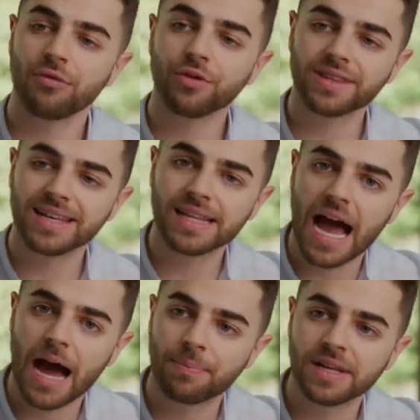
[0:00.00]
everything
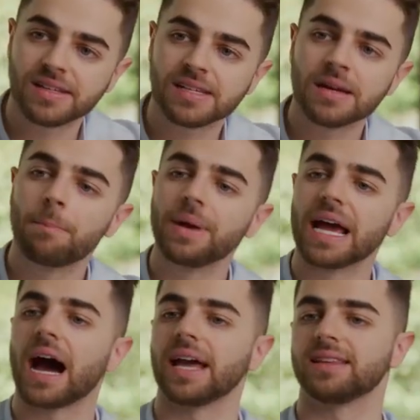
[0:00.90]
that happens
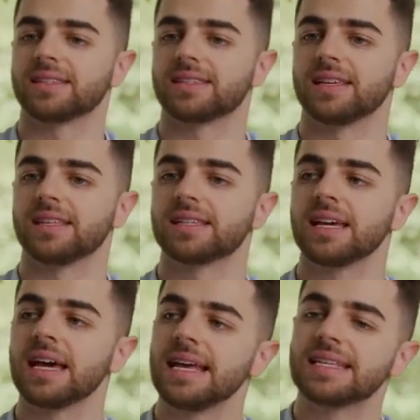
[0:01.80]
behind the
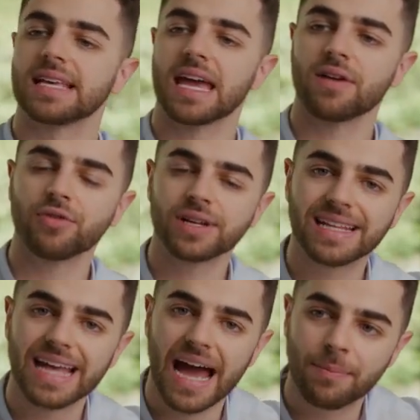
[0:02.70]
scenes. It's
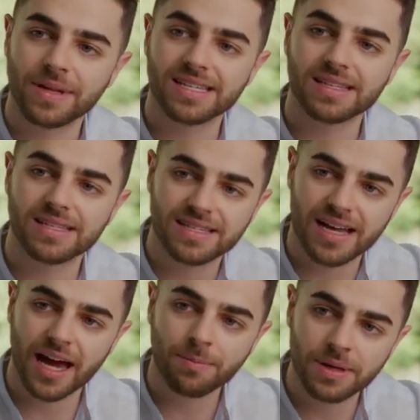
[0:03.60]
everything that happens
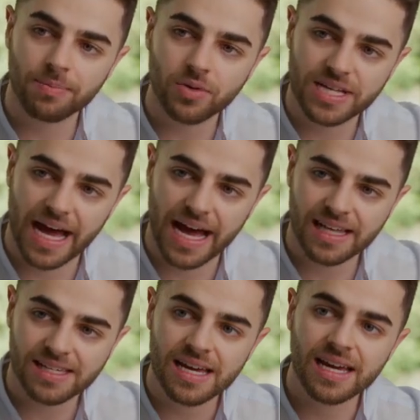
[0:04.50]
inside people's
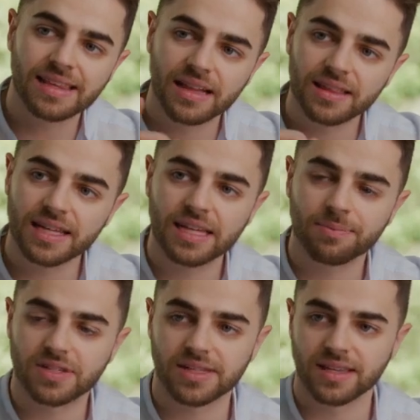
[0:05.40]
heads that lead
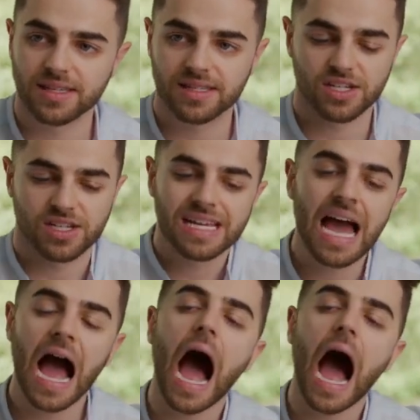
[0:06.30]
them to take decisions.